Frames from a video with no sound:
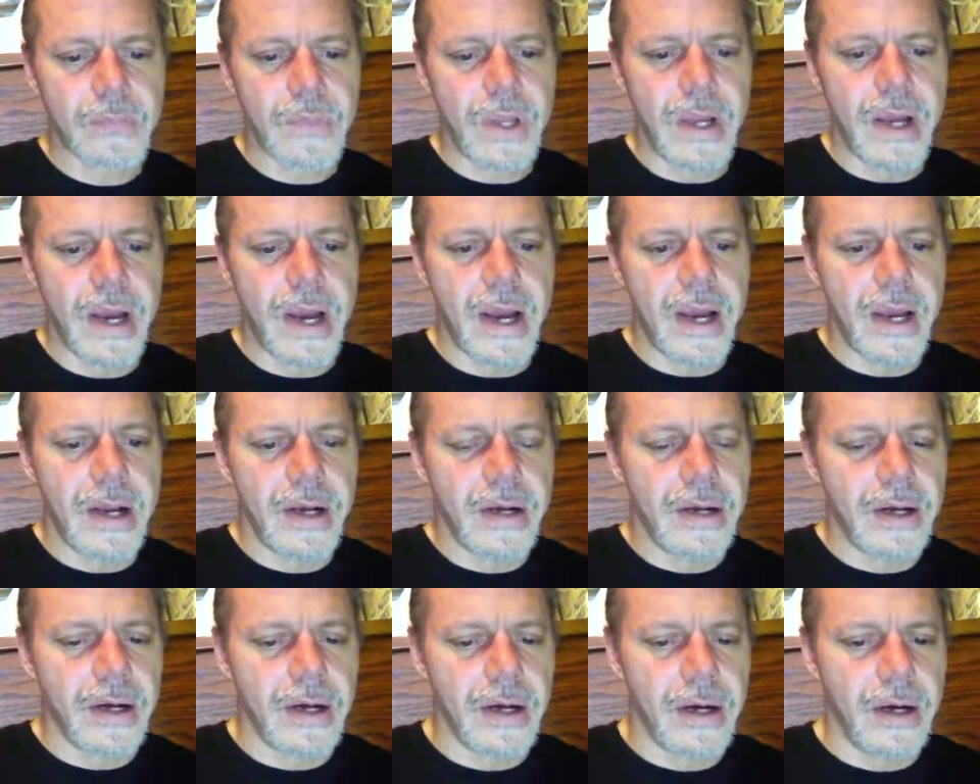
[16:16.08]
And
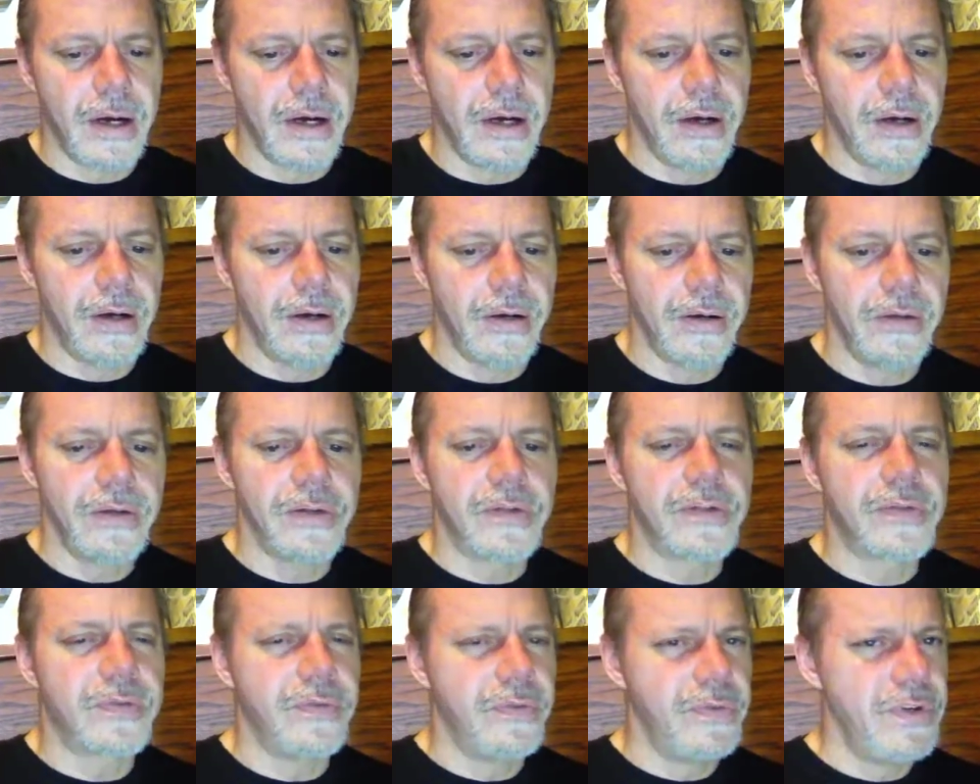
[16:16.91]

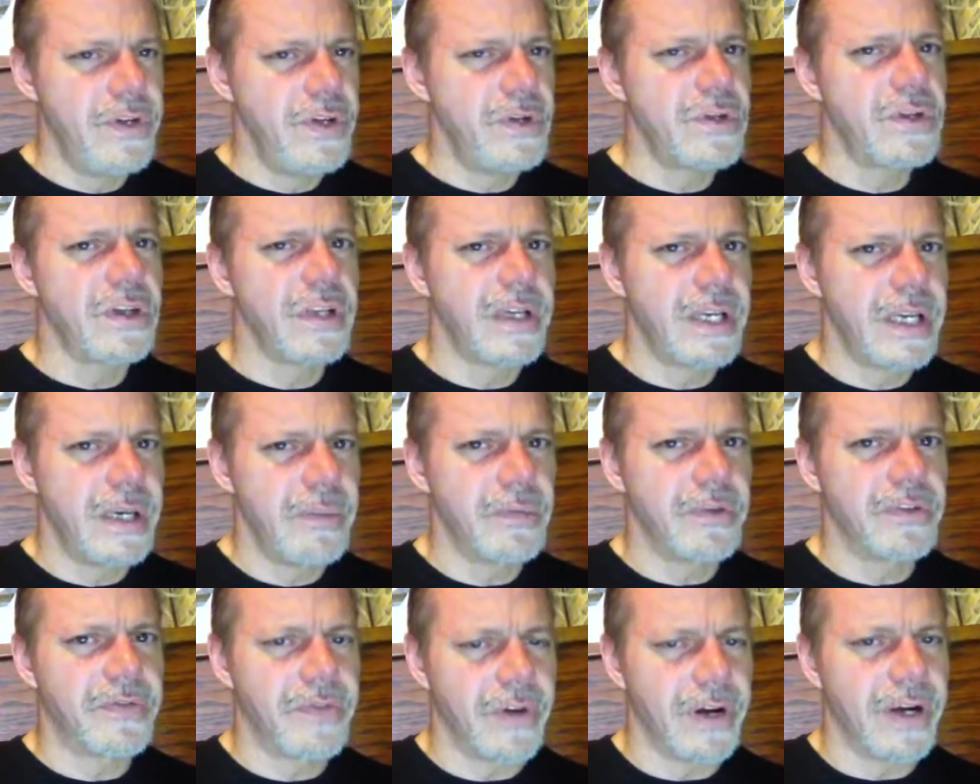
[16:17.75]
usually he
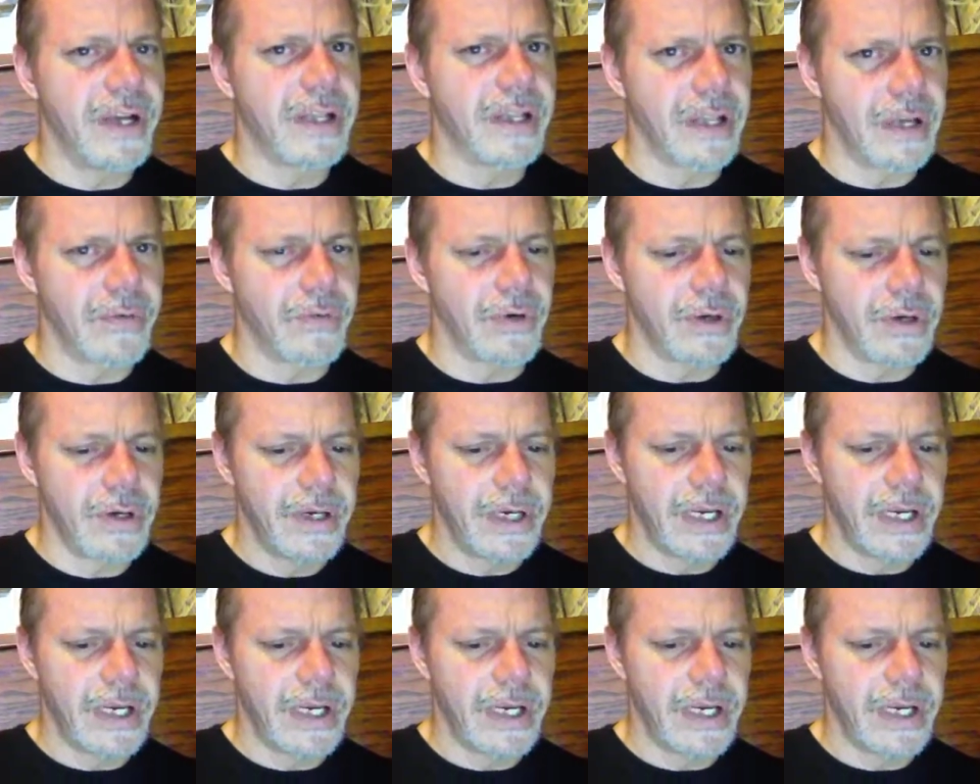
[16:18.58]
was very clever.